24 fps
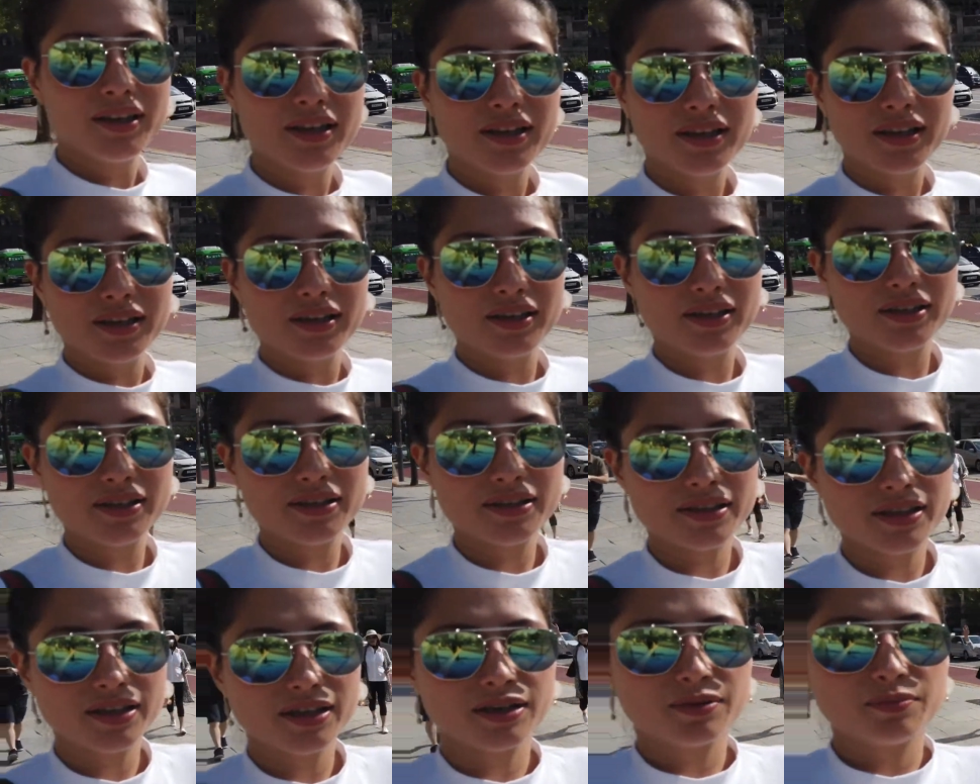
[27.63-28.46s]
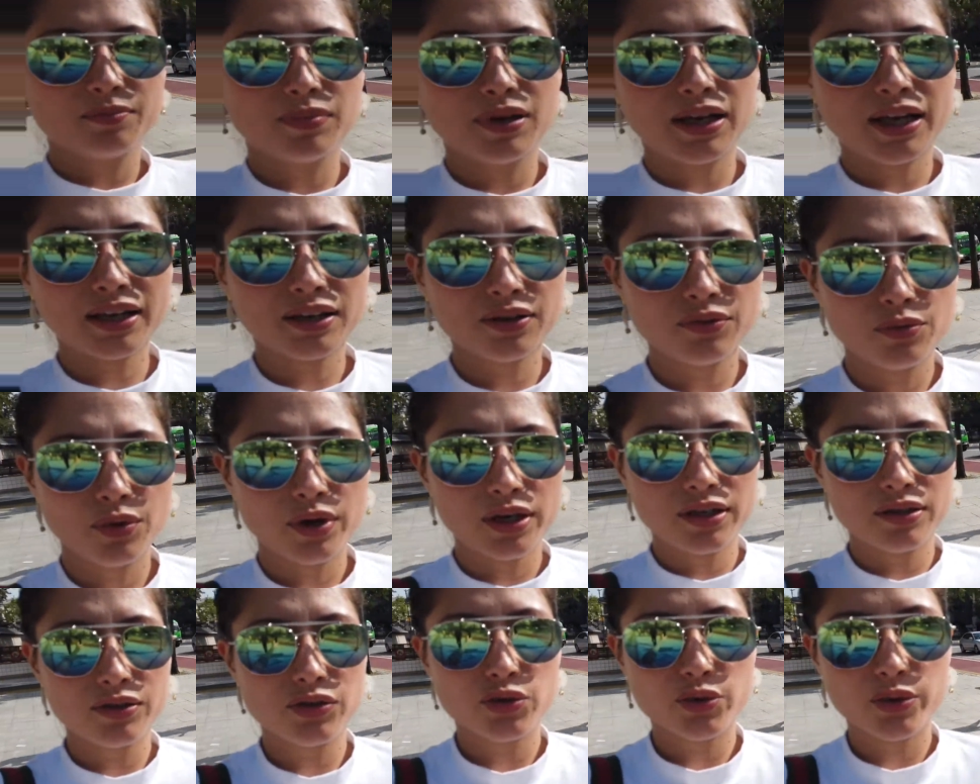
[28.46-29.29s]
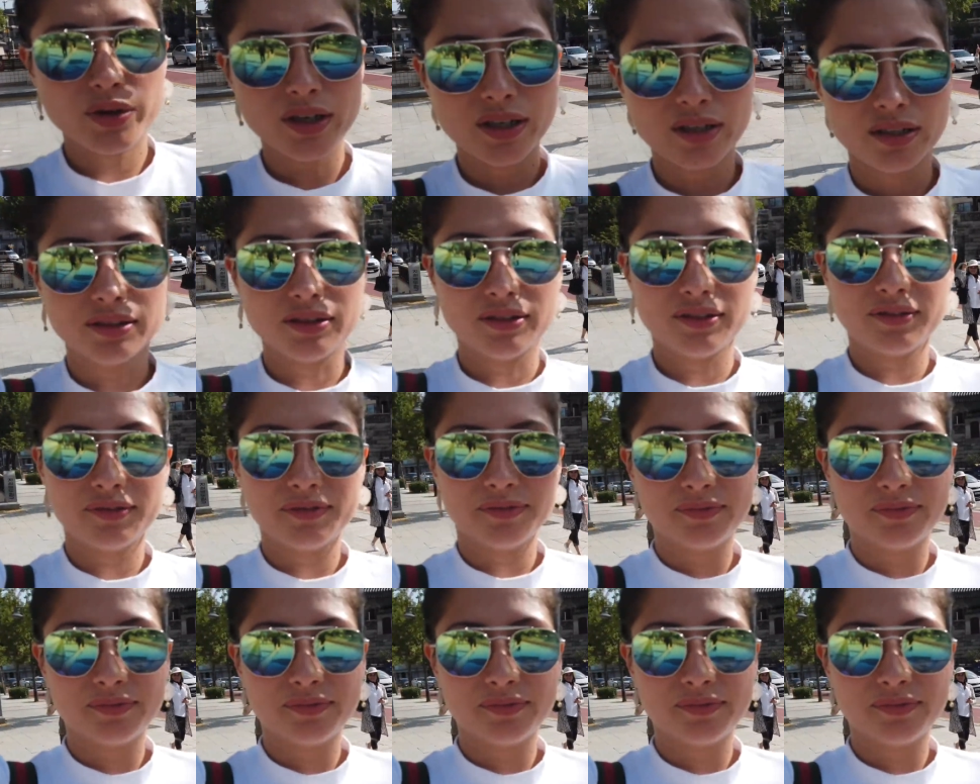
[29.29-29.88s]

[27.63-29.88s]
is in black and white as well.